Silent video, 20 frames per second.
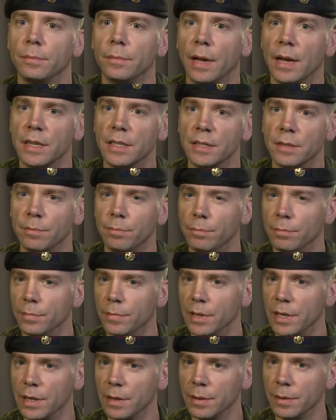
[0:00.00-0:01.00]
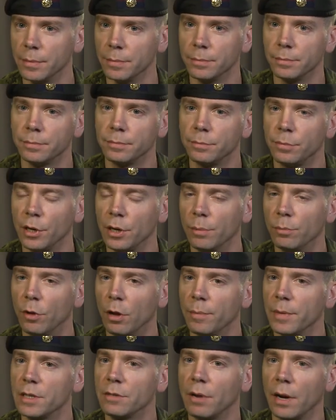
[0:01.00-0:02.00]
as the
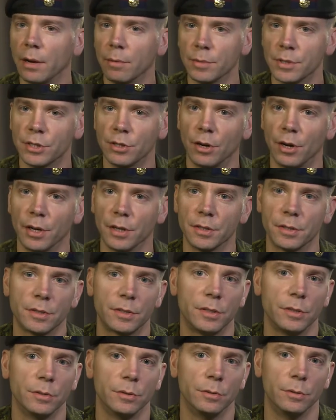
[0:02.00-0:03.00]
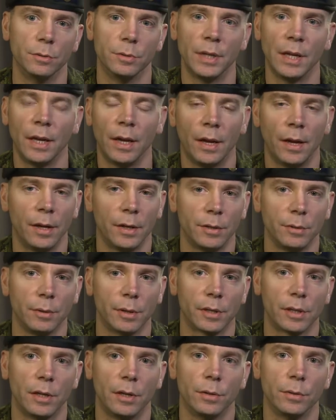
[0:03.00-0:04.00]
pre-deployment training was drawing to
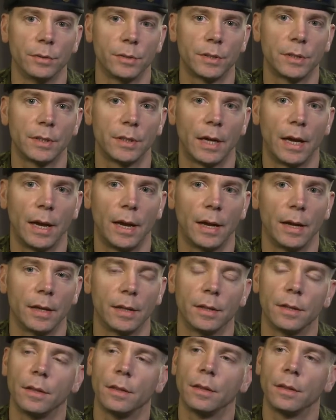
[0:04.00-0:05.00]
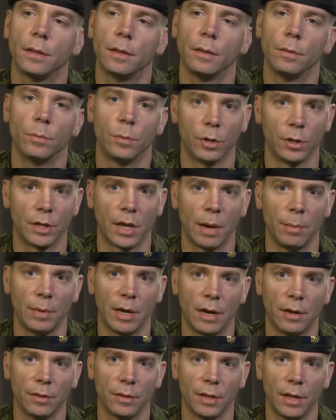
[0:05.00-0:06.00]
a close, word came
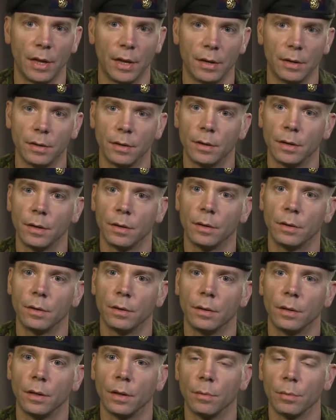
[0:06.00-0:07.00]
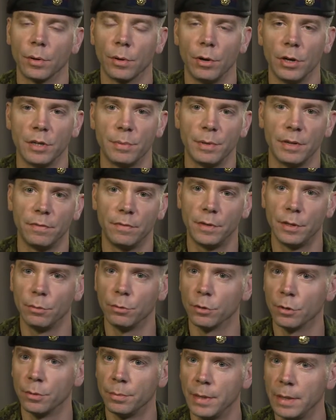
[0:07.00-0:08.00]
down that there were going to be
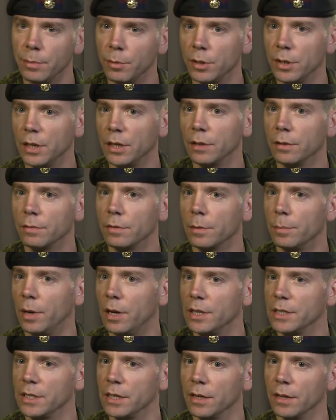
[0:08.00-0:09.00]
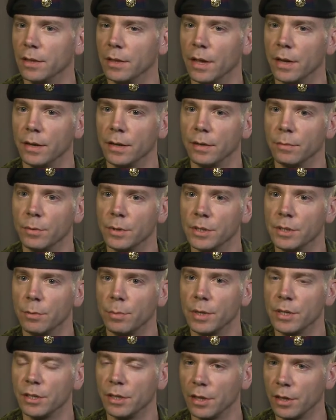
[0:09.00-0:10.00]
fewer people needed for Bosnia than was
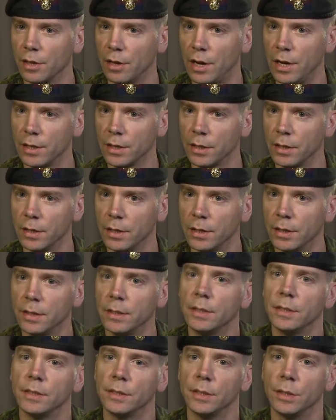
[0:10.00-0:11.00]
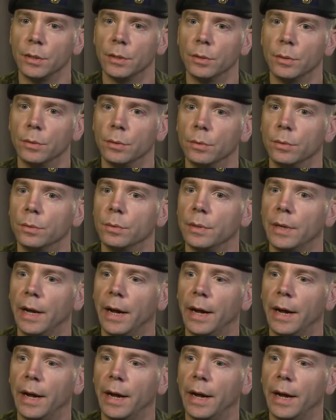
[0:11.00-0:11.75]
originally thought. So